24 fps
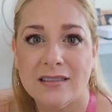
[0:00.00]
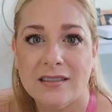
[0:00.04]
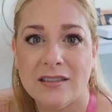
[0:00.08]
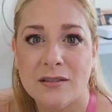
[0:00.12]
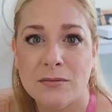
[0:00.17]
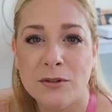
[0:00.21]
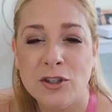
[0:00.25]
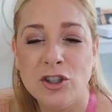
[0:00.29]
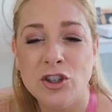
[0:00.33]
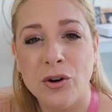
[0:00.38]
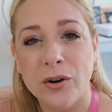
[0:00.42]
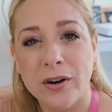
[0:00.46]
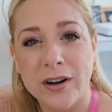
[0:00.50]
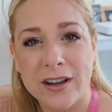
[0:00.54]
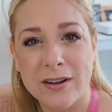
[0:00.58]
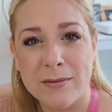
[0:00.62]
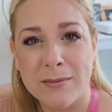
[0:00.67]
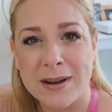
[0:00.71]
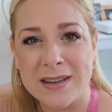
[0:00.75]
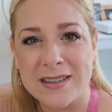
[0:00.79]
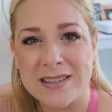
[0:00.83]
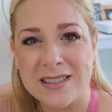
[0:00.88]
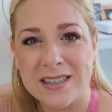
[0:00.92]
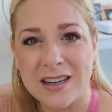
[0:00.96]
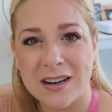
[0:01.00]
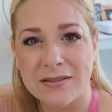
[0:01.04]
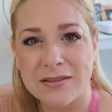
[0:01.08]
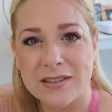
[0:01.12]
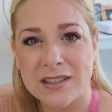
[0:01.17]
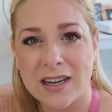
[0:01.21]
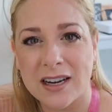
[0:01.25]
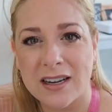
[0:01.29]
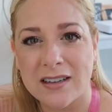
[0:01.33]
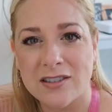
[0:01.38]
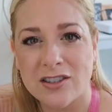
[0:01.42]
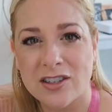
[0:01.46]
the majority of my stuff
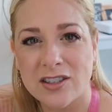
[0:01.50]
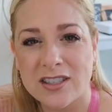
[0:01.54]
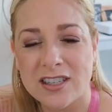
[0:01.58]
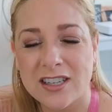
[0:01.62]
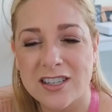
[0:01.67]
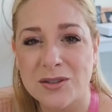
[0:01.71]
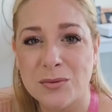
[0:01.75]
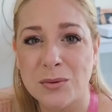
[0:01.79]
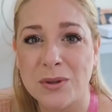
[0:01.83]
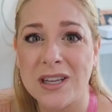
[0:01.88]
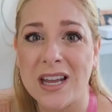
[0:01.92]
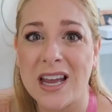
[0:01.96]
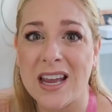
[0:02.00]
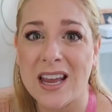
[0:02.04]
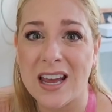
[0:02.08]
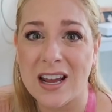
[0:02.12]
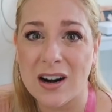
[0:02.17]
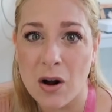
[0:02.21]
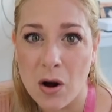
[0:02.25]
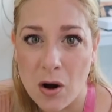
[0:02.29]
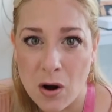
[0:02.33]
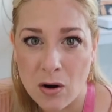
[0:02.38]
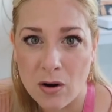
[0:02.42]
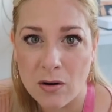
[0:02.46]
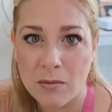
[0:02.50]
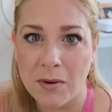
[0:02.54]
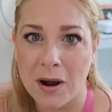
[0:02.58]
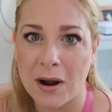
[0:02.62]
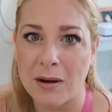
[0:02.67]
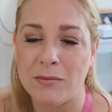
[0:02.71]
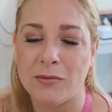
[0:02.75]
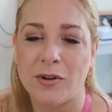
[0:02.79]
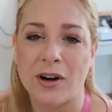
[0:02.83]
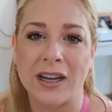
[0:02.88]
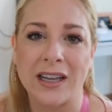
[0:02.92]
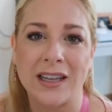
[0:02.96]
done, just because when they get home,
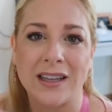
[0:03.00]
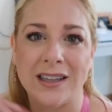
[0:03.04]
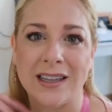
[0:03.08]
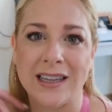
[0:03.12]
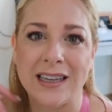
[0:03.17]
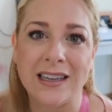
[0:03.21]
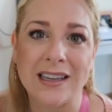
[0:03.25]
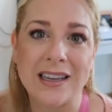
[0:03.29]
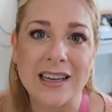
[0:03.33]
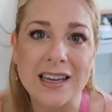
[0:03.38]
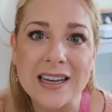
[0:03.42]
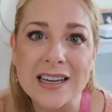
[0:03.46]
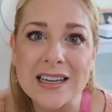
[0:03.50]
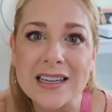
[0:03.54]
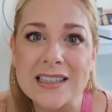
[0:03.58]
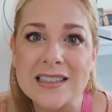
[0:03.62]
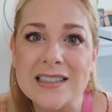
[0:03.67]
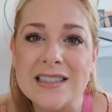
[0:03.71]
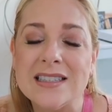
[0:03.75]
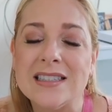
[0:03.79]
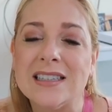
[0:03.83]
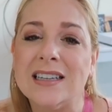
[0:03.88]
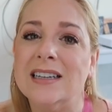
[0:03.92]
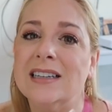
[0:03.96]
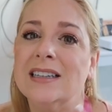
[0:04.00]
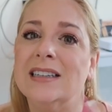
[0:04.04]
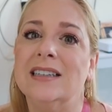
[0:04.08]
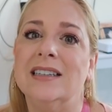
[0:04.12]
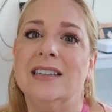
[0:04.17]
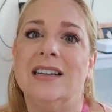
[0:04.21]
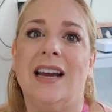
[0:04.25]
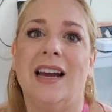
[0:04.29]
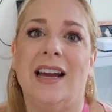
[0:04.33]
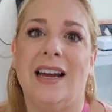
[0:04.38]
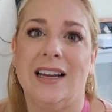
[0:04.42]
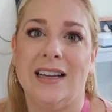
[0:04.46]
I'm wrangling kids
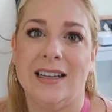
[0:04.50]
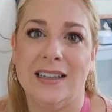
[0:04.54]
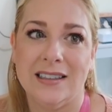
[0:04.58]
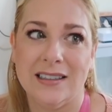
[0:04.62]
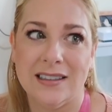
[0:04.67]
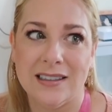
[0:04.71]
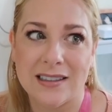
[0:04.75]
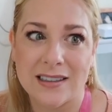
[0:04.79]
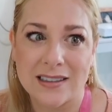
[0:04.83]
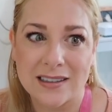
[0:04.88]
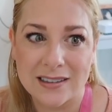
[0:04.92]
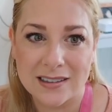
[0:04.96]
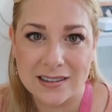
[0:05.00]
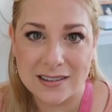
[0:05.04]
and